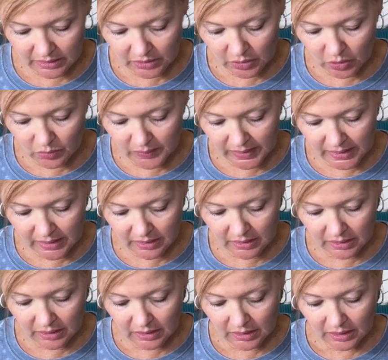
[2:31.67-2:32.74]
Kobi
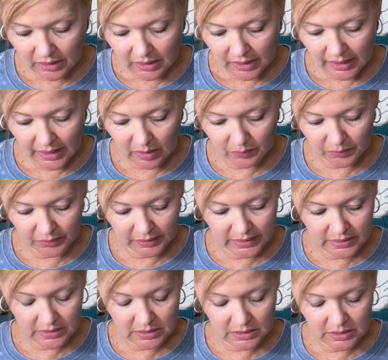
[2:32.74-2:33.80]
Halperin.